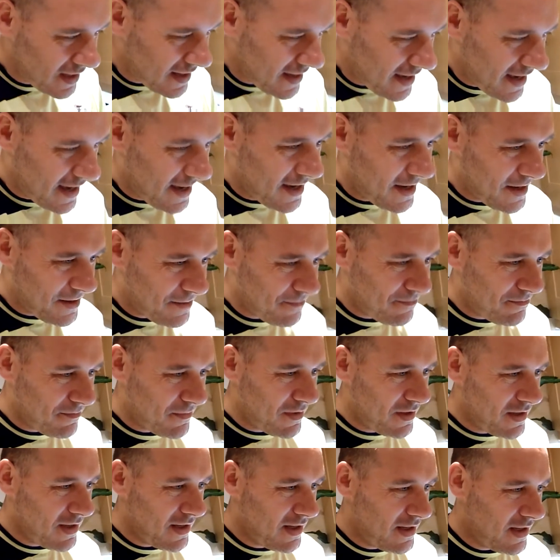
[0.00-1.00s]
Um,
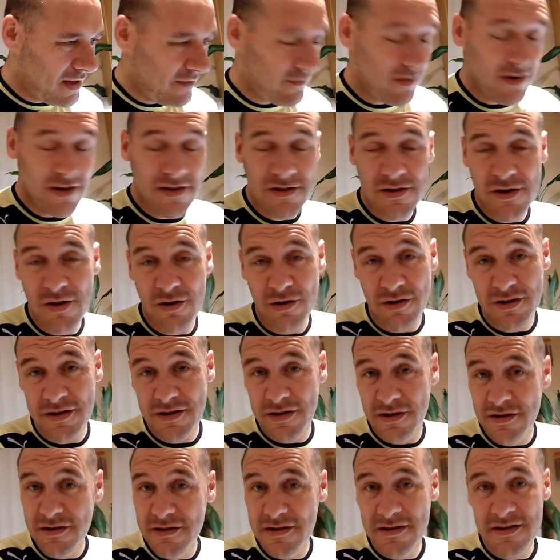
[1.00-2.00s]
even his young
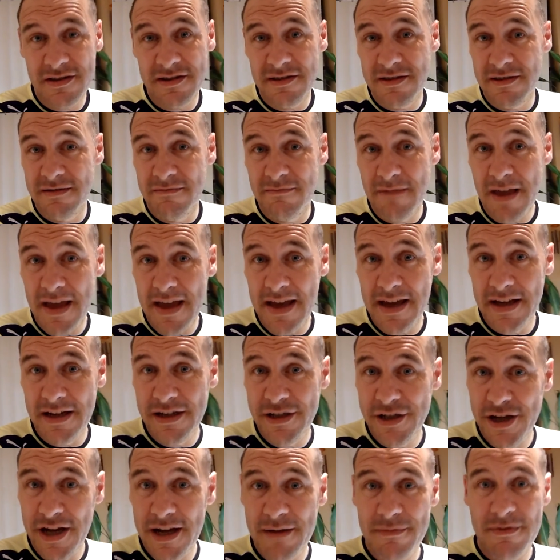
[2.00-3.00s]
sons, uh,
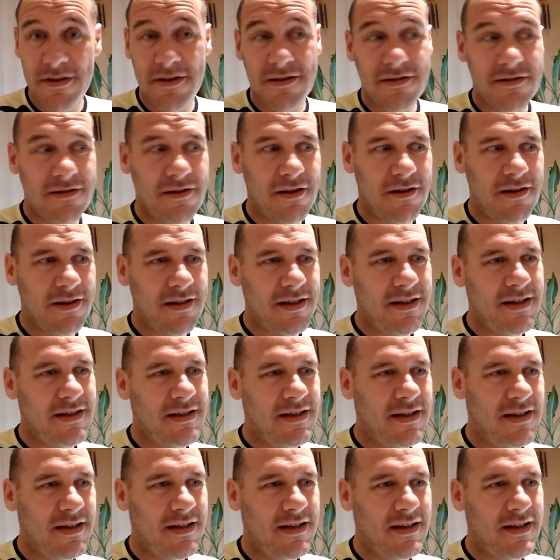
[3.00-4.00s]
James, has started.
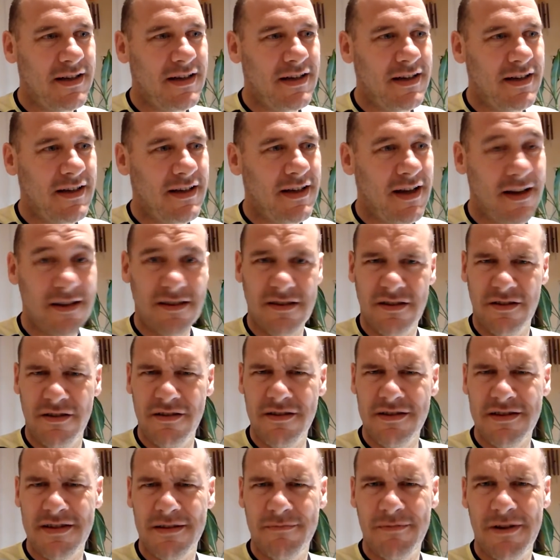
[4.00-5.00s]
That's
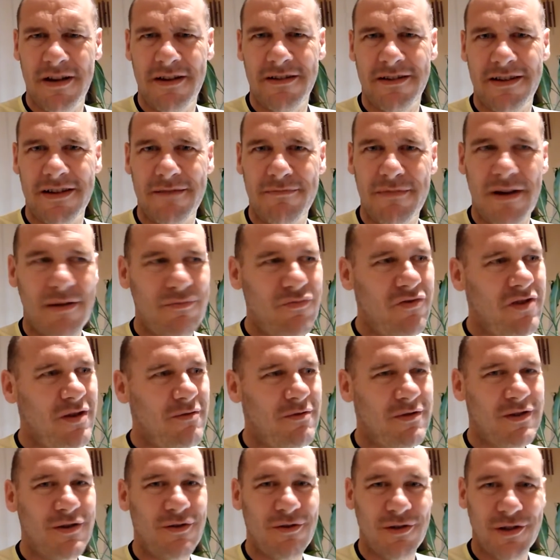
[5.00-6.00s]
another similarity. My brother
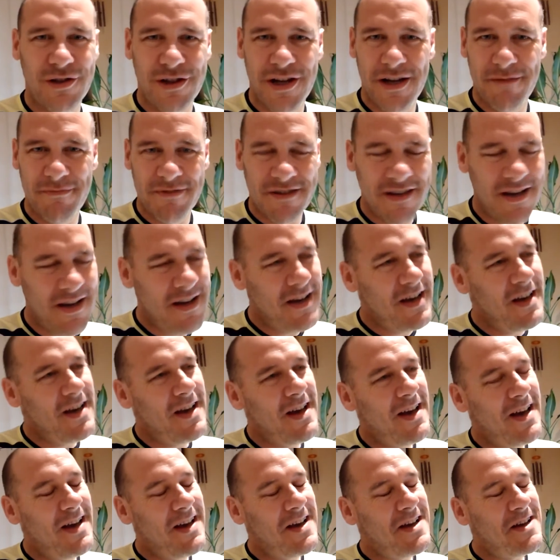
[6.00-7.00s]
was called James.
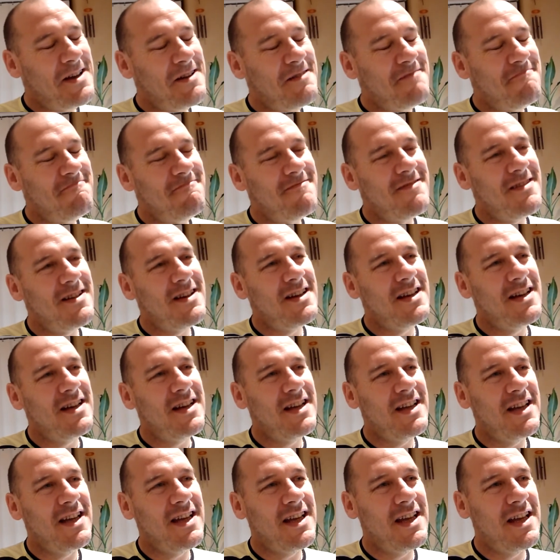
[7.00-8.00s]
Um,
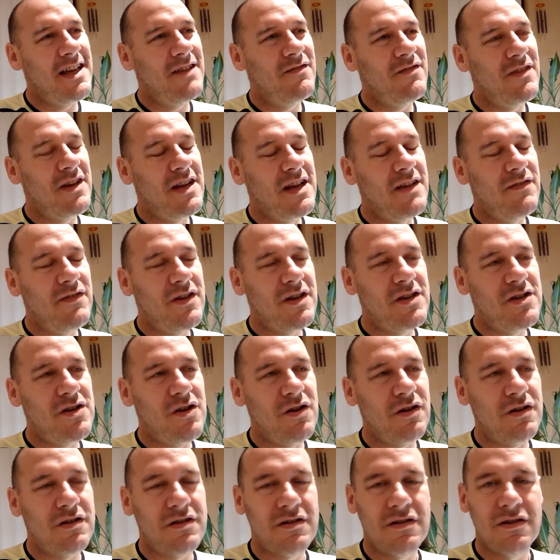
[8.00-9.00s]
even, even his
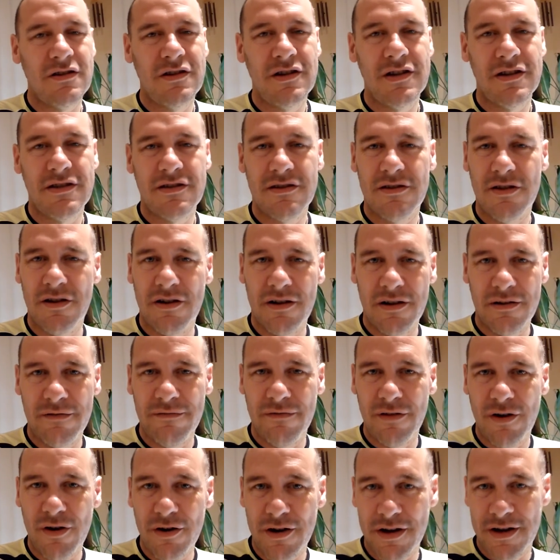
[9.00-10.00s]
young son has started
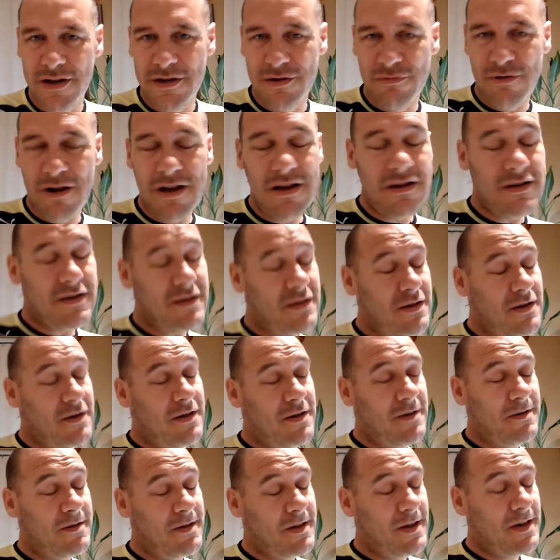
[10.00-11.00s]
vlogging as well.
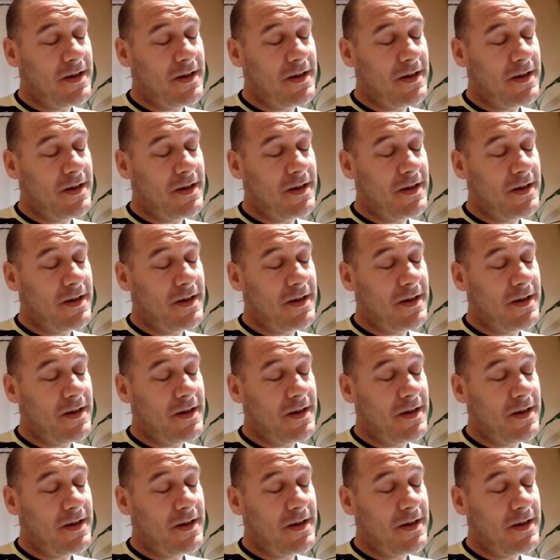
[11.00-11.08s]
So